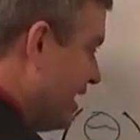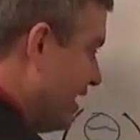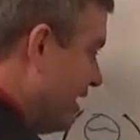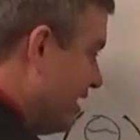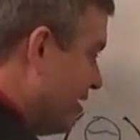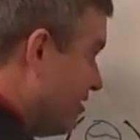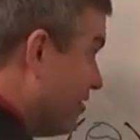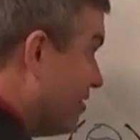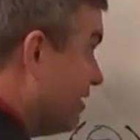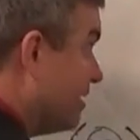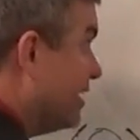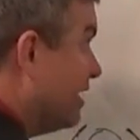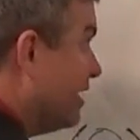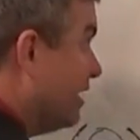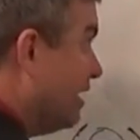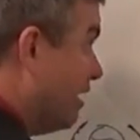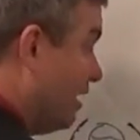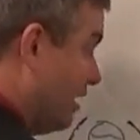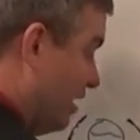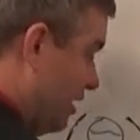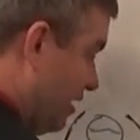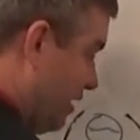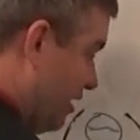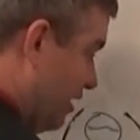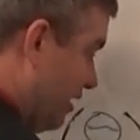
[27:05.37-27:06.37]
area
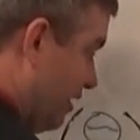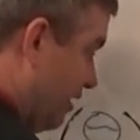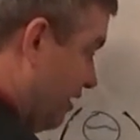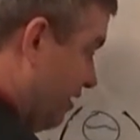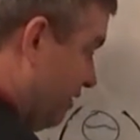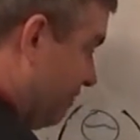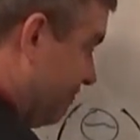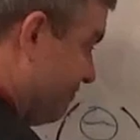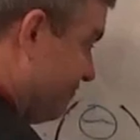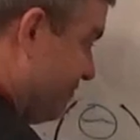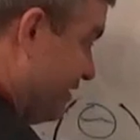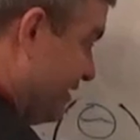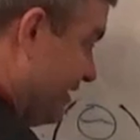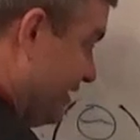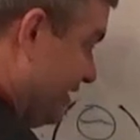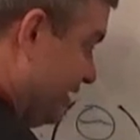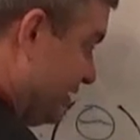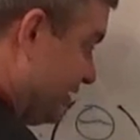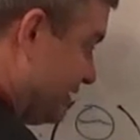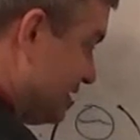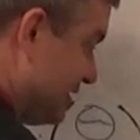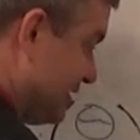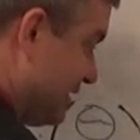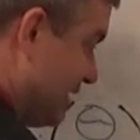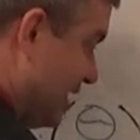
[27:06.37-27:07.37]
of
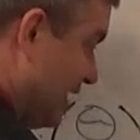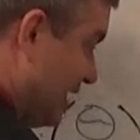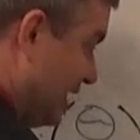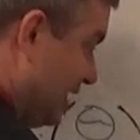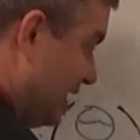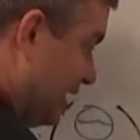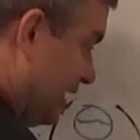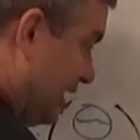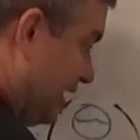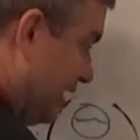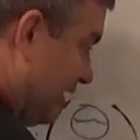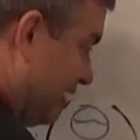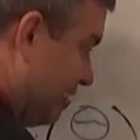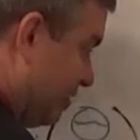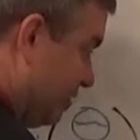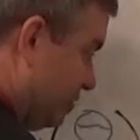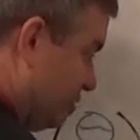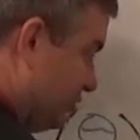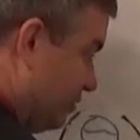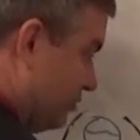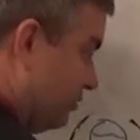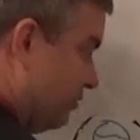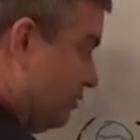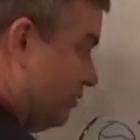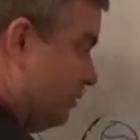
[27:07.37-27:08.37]
this
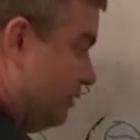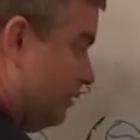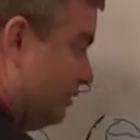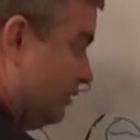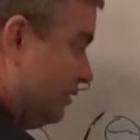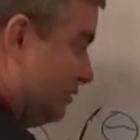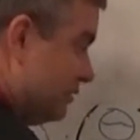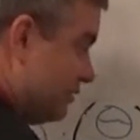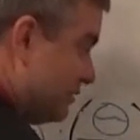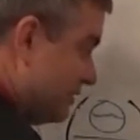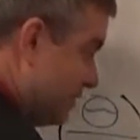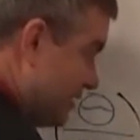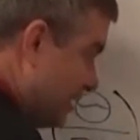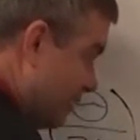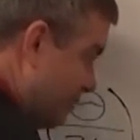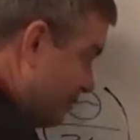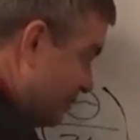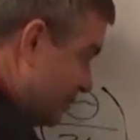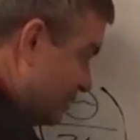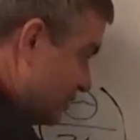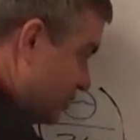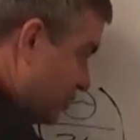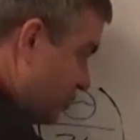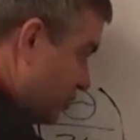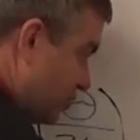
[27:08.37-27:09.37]
little
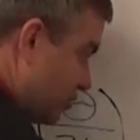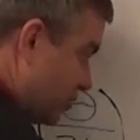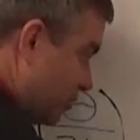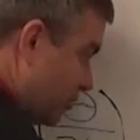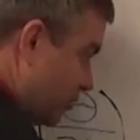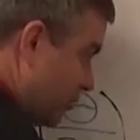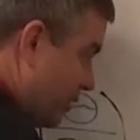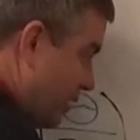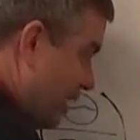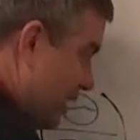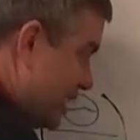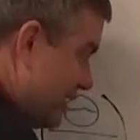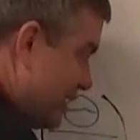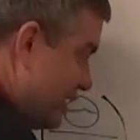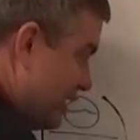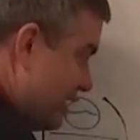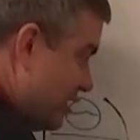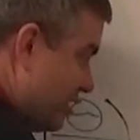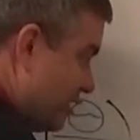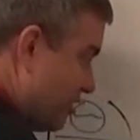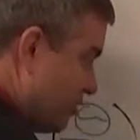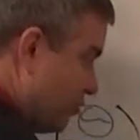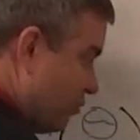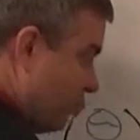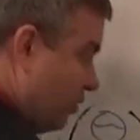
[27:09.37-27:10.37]
semicircle right
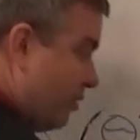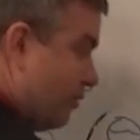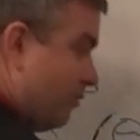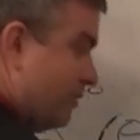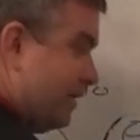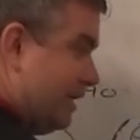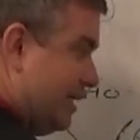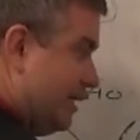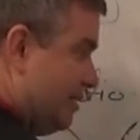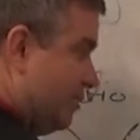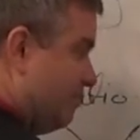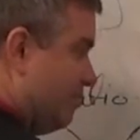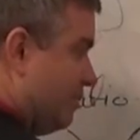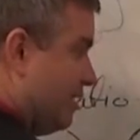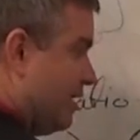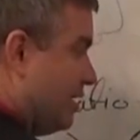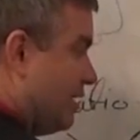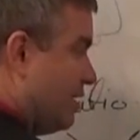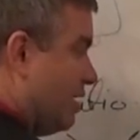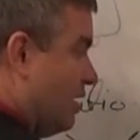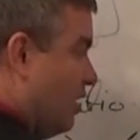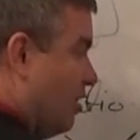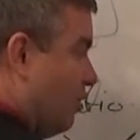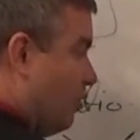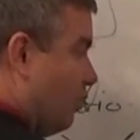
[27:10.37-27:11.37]
here, what would it be?
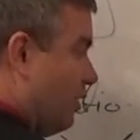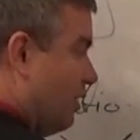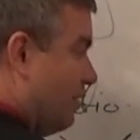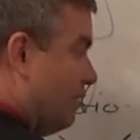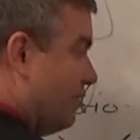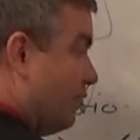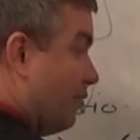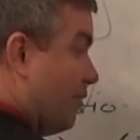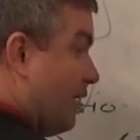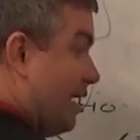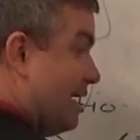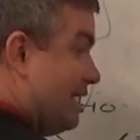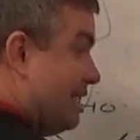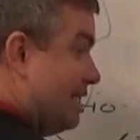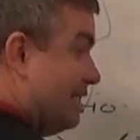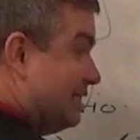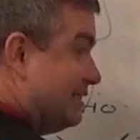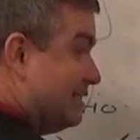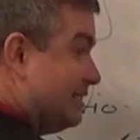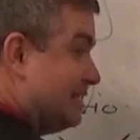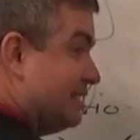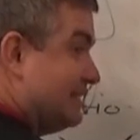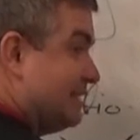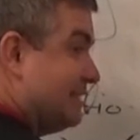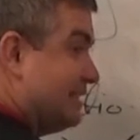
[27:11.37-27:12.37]
Well, the
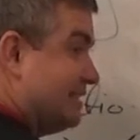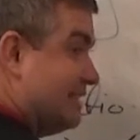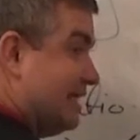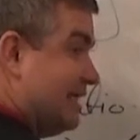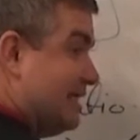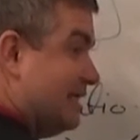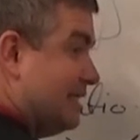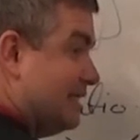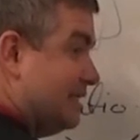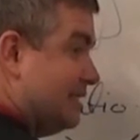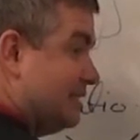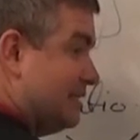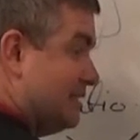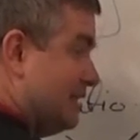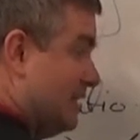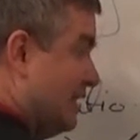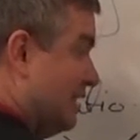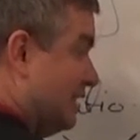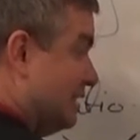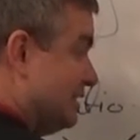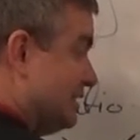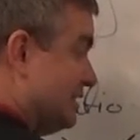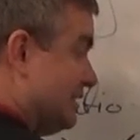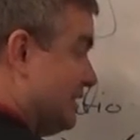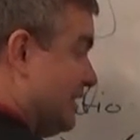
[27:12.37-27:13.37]
radius is 6.
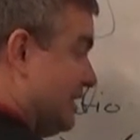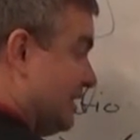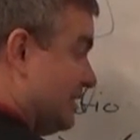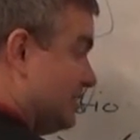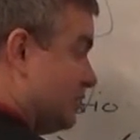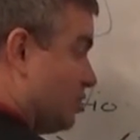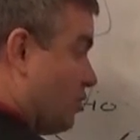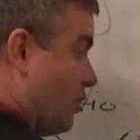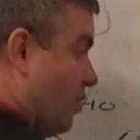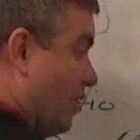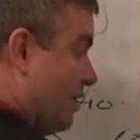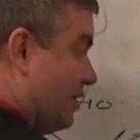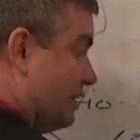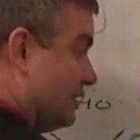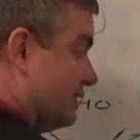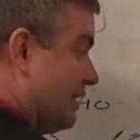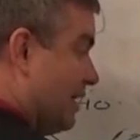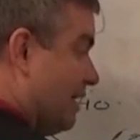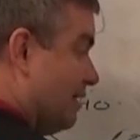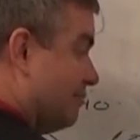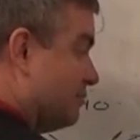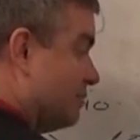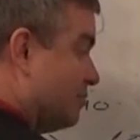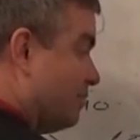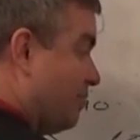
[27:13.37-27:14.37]
6 squared
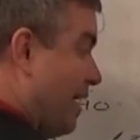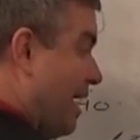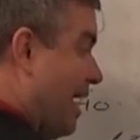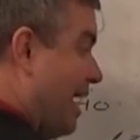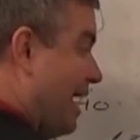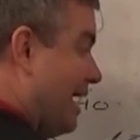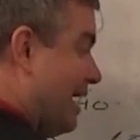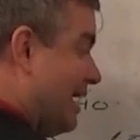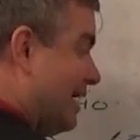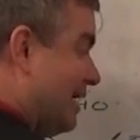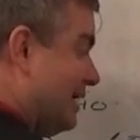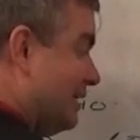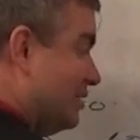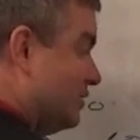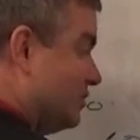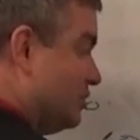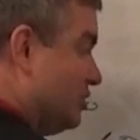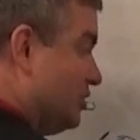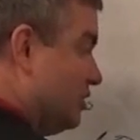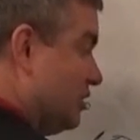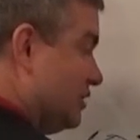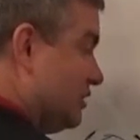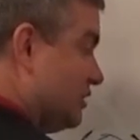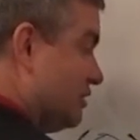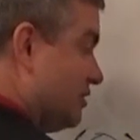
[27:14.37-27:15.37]
times pi is
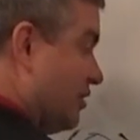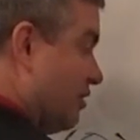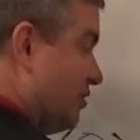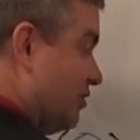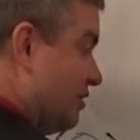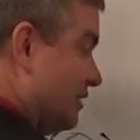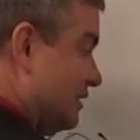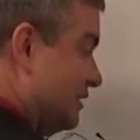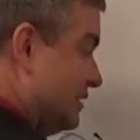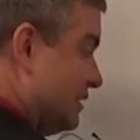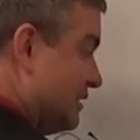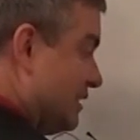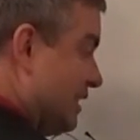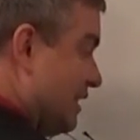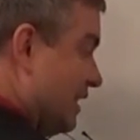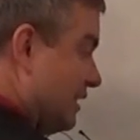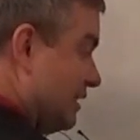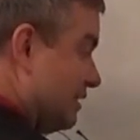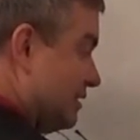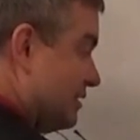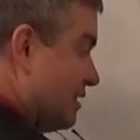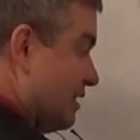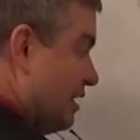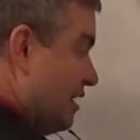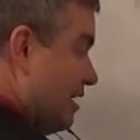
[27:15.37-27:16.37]
just
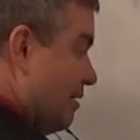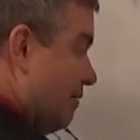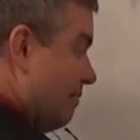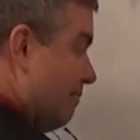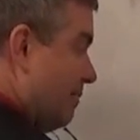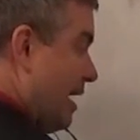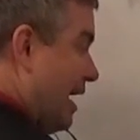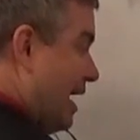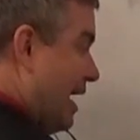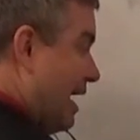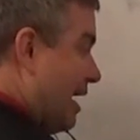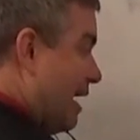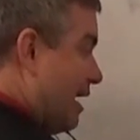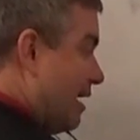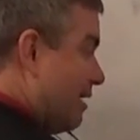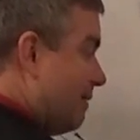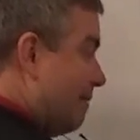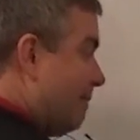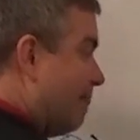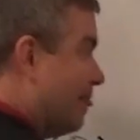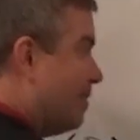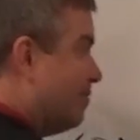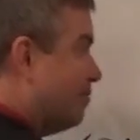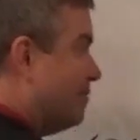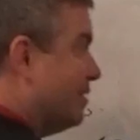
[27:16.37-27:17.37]
36 pi.
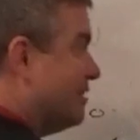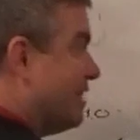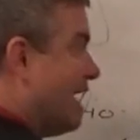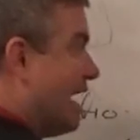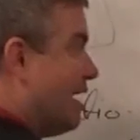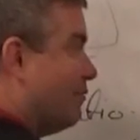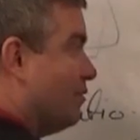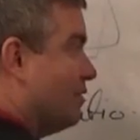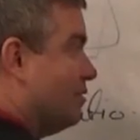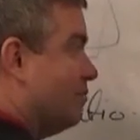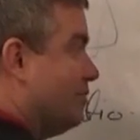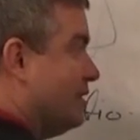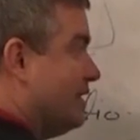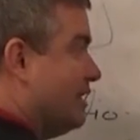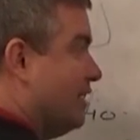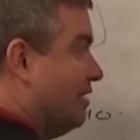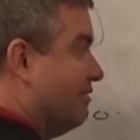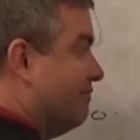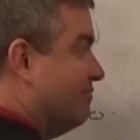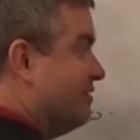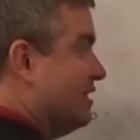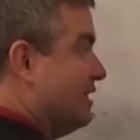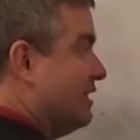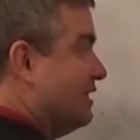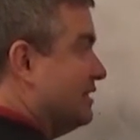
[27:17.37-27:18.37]
But that would be
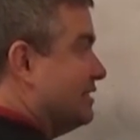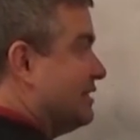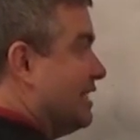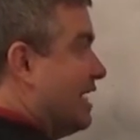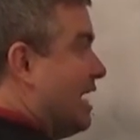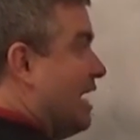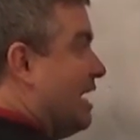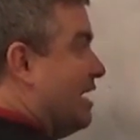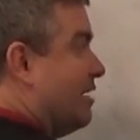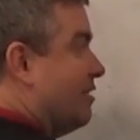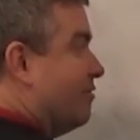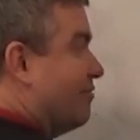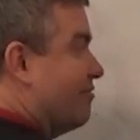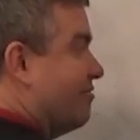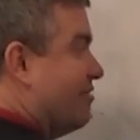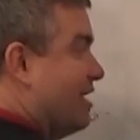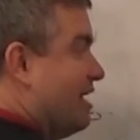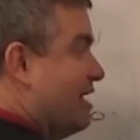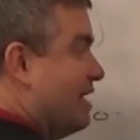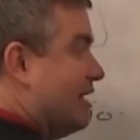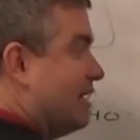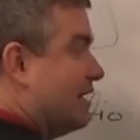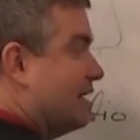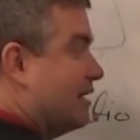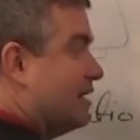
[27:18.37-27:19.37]
of the entire
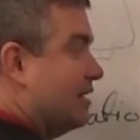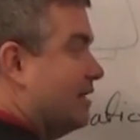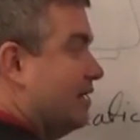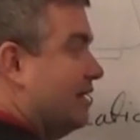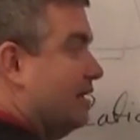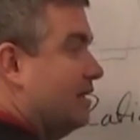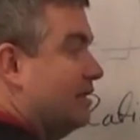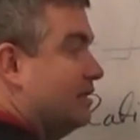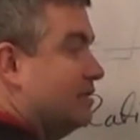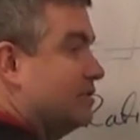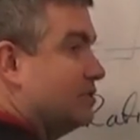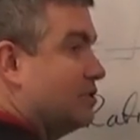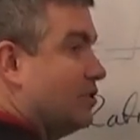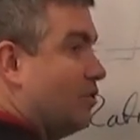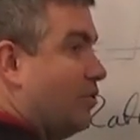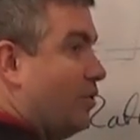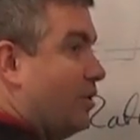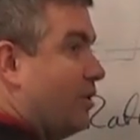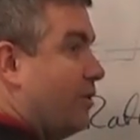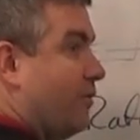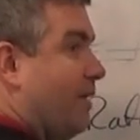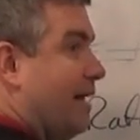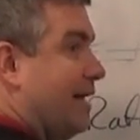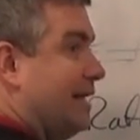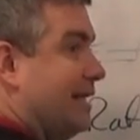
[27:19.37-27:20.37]
thing. So what
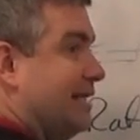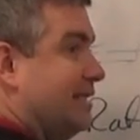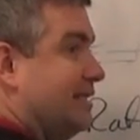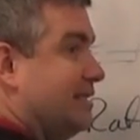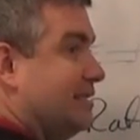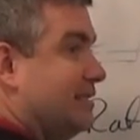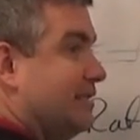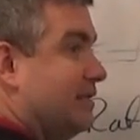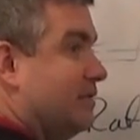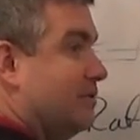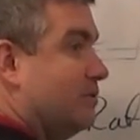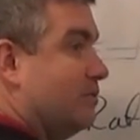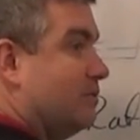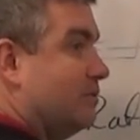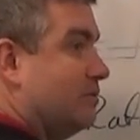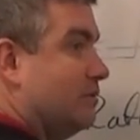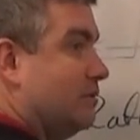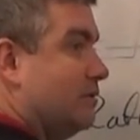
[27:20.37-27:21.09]
do I need to do?